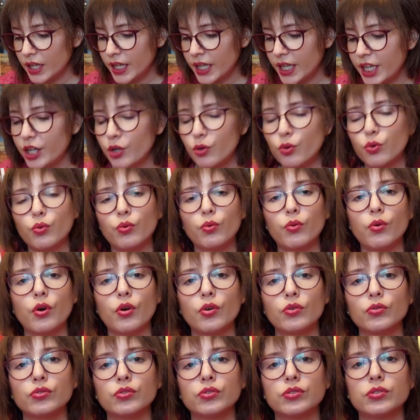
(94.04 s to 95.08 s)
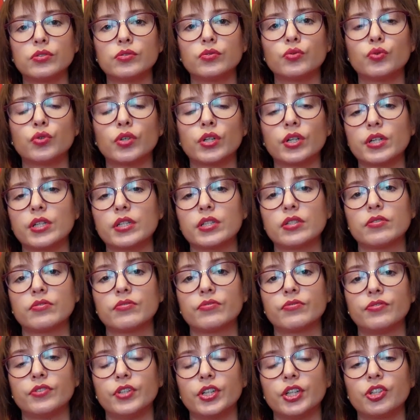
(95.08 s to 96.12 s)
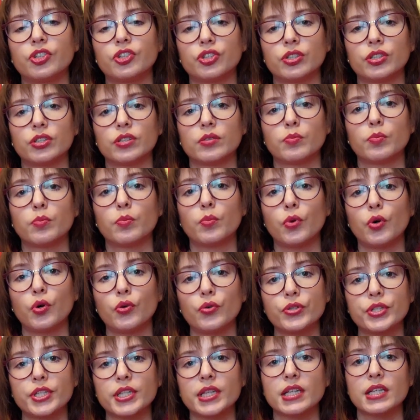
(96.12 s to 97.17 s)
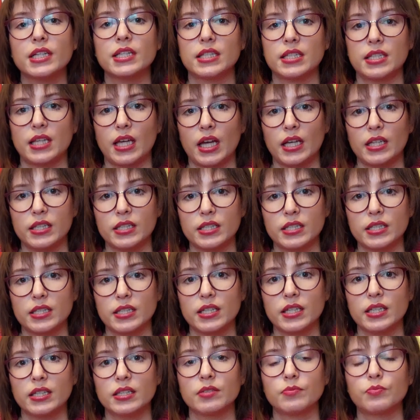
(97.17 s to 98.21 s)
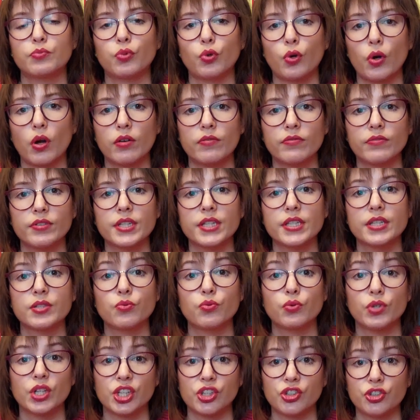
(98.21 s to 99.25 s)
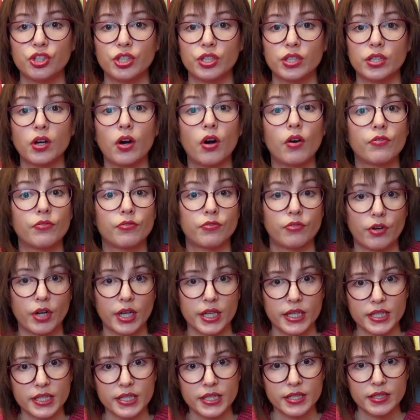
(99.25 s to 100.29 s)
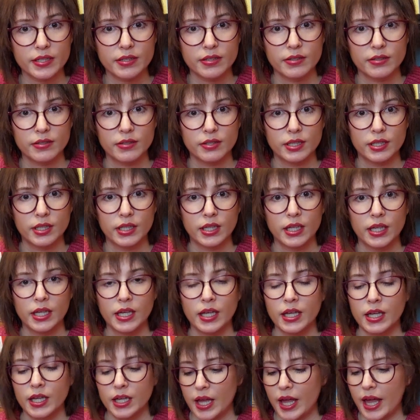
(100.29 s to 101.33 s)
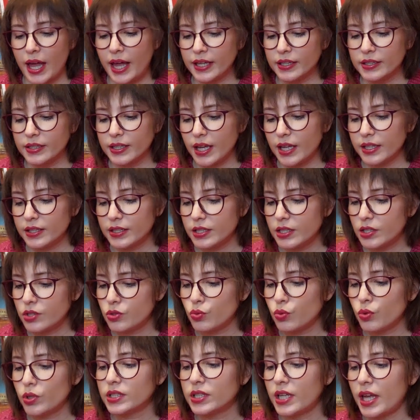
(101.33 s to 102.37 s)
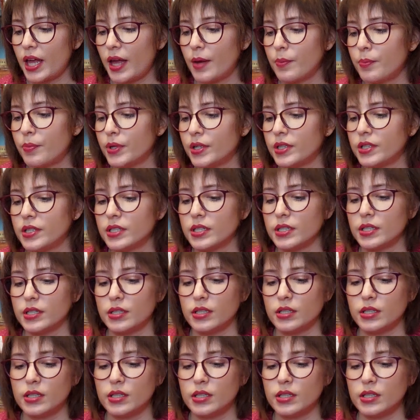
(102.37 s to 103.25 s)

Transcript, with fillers: He wrote works of fiction mostly set in the Provence region of France, and that is what happens